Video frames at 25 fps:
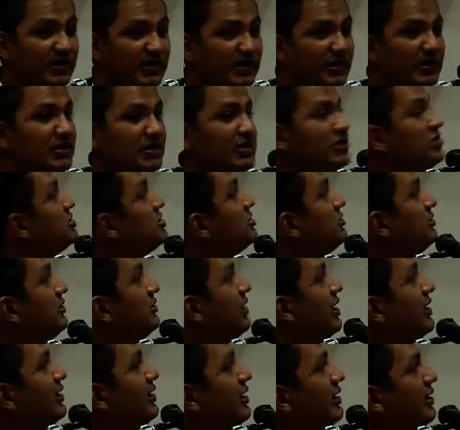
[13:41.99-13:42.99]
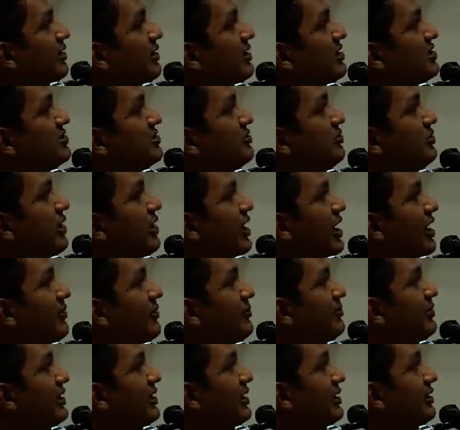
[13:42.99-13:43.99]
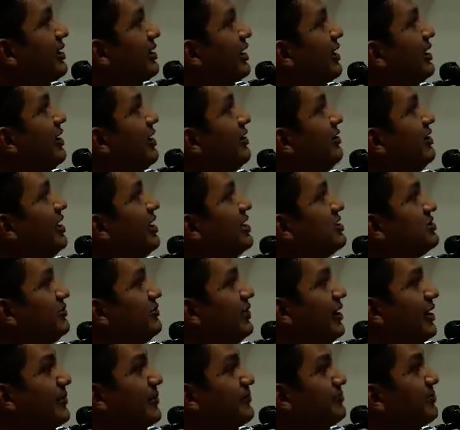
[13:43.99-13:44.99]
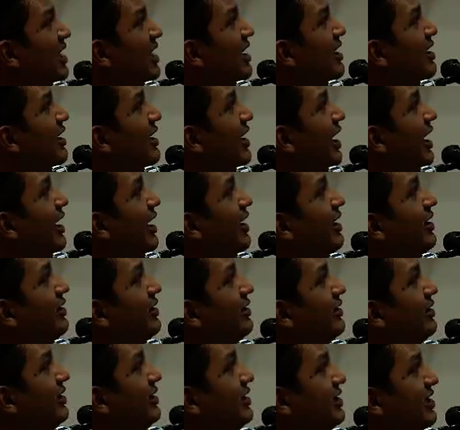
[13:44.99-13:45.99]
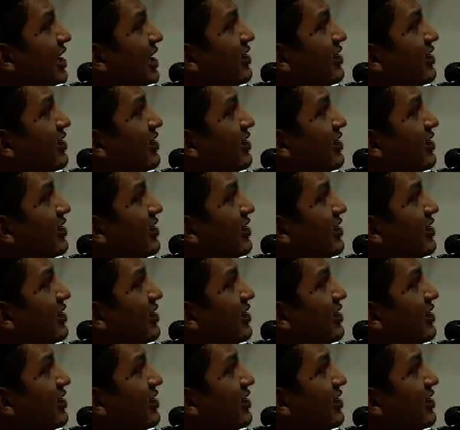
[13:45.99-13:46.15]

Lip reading: So I think this could help in that area as well. And it can also